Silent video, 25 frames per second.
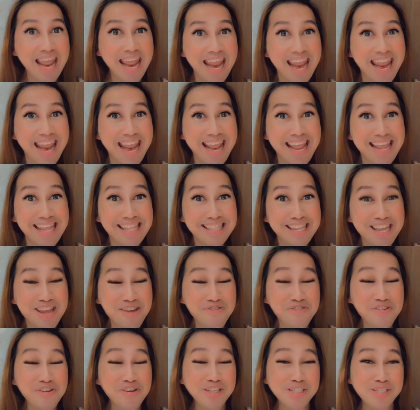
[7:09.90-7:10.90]
And
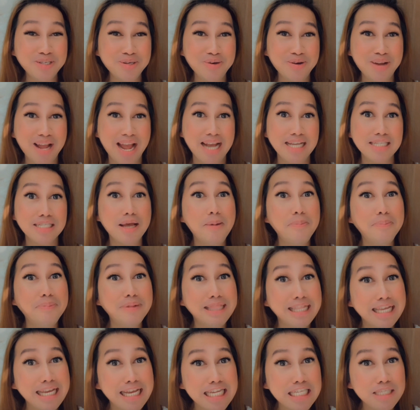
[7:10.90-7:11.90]
if you do, guys,
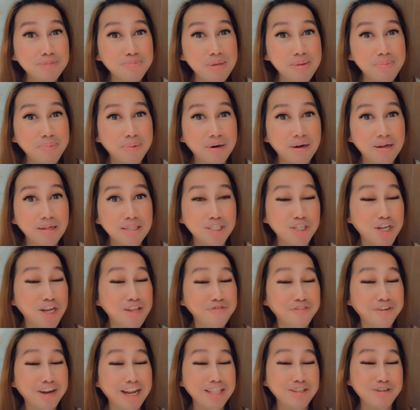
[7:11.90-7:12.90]
please, people,
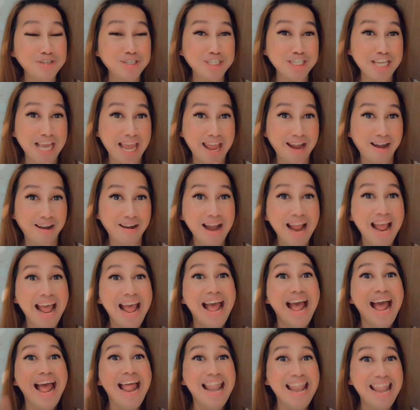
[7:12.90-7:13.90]
don't forget to share,
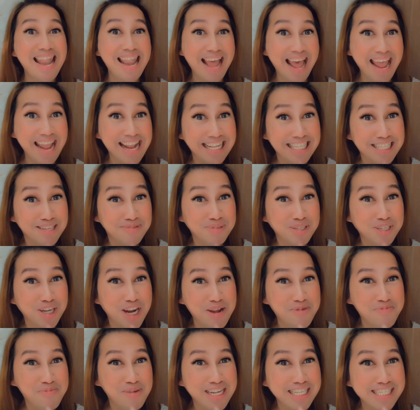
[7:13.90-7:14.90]
like, and
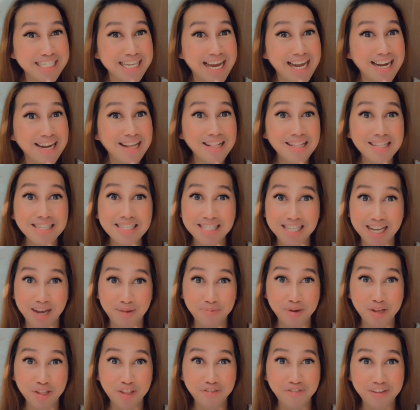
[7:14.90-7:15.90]
subscribe my channel,
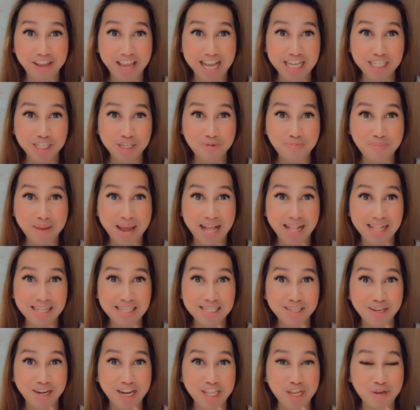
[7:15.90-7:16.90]
tap the notification bell
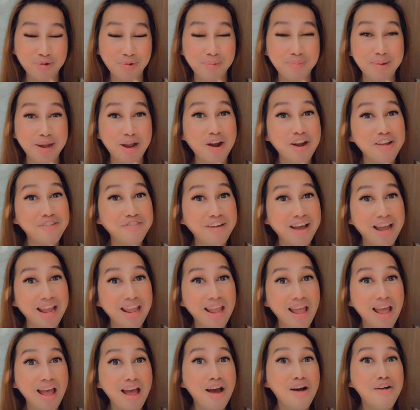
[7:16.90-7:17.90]
so that you will be
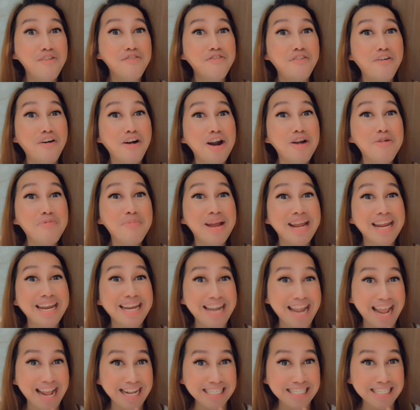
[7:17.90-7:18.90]
notified for my
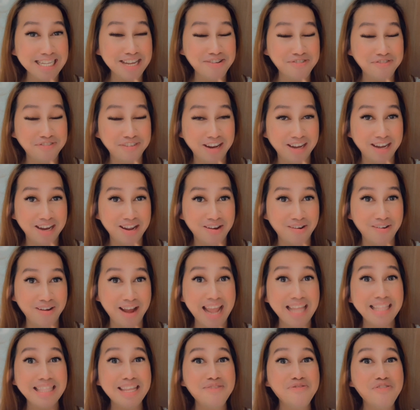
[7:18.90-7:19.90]
next video.
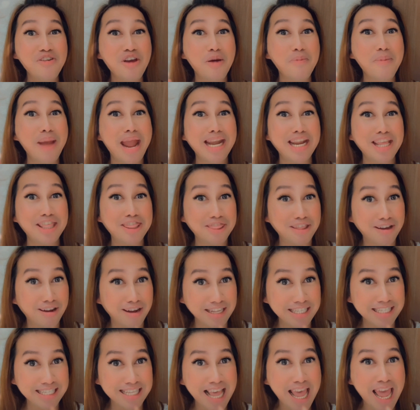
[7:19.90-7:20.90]
And if you have any
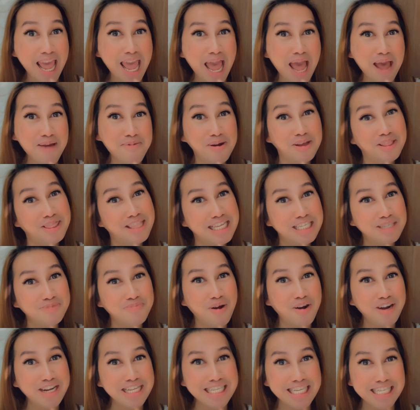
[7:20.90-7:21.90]
thoughts about this
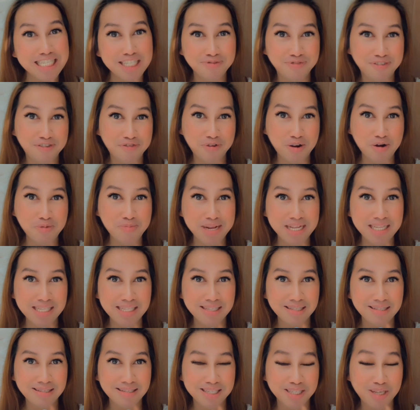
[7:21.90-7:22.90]
Morissette's
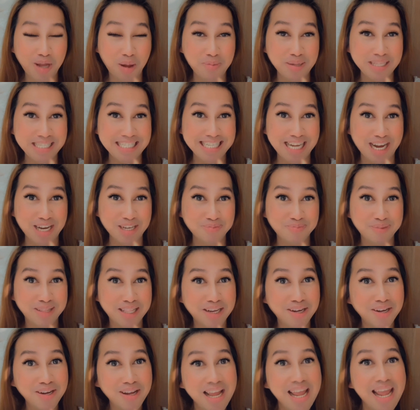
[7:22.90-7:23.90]
performance, just comment down
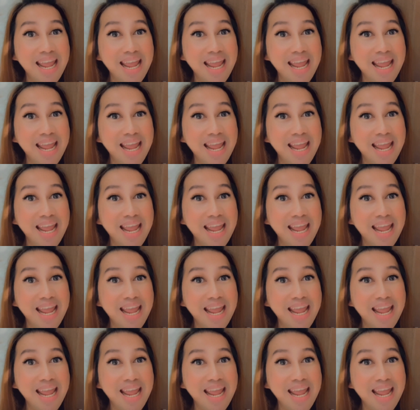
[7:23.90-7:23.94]
below.